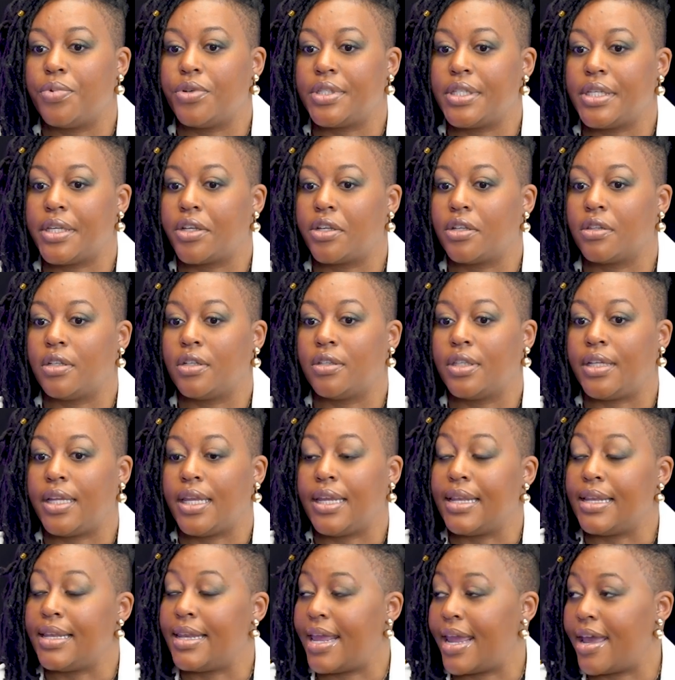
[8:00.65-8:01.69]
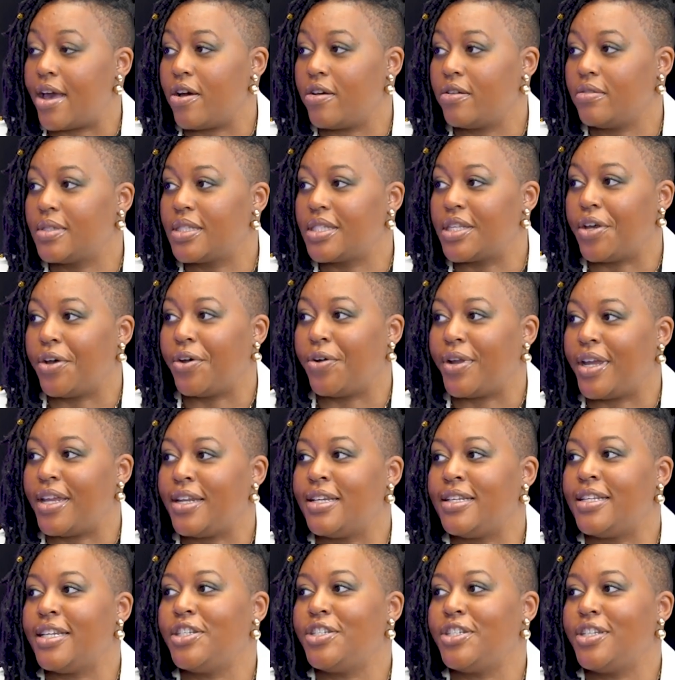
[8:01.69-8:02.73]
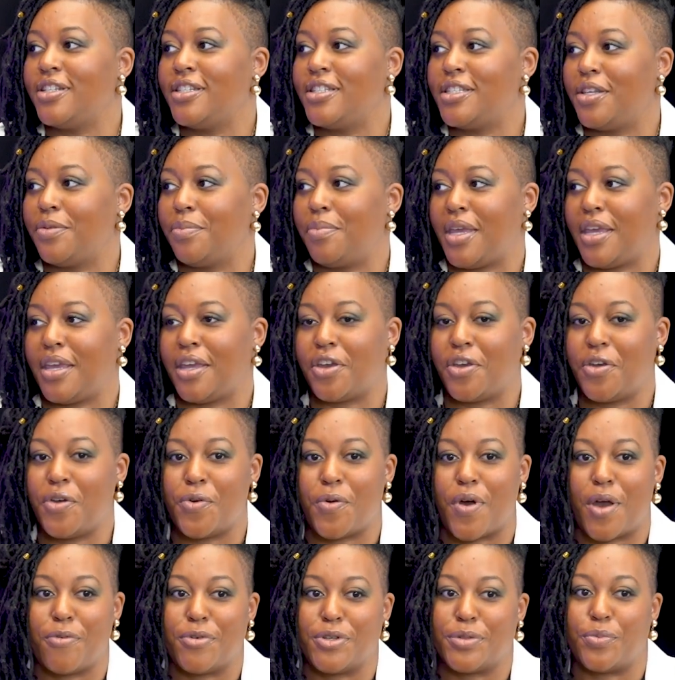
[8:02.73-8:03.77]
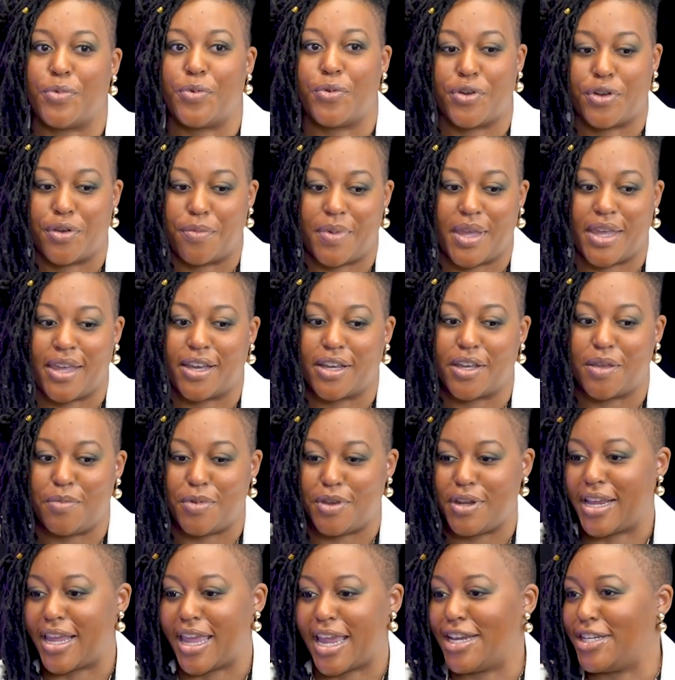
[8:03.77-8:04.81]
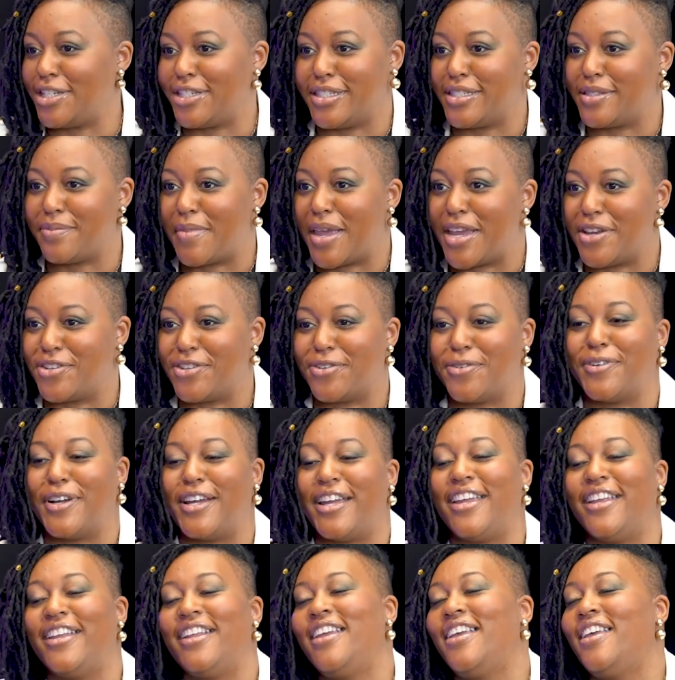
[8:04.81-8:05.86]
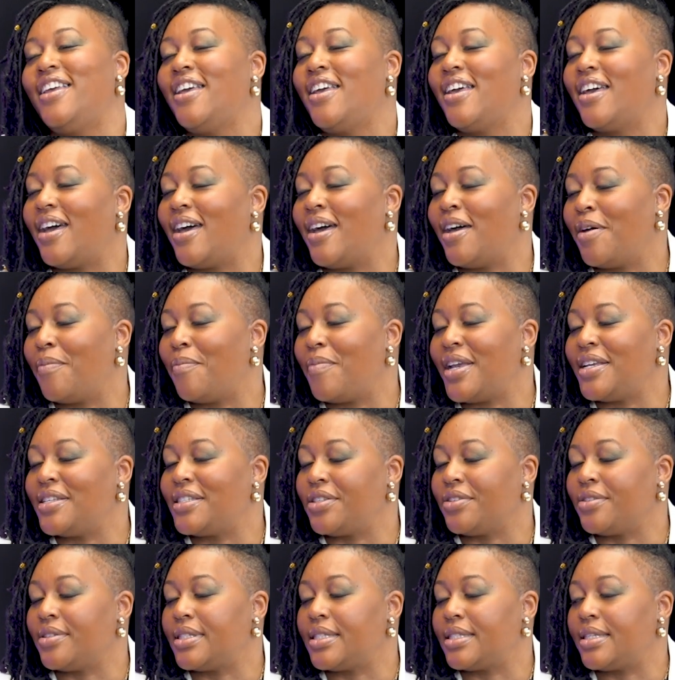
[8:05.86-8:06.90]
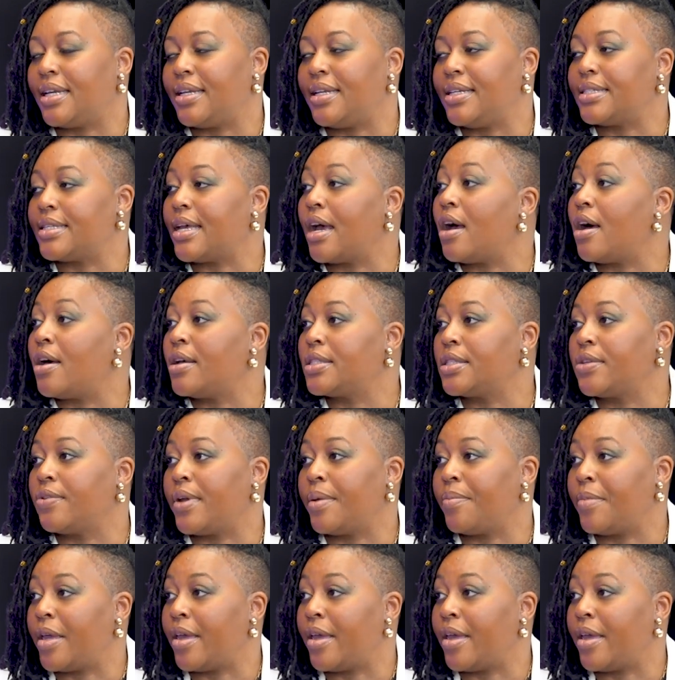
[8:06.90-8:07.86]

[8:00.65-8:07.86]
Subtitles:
particularly now. So in addition to being who I was born to be, a communications major, right? Based on studies, I also am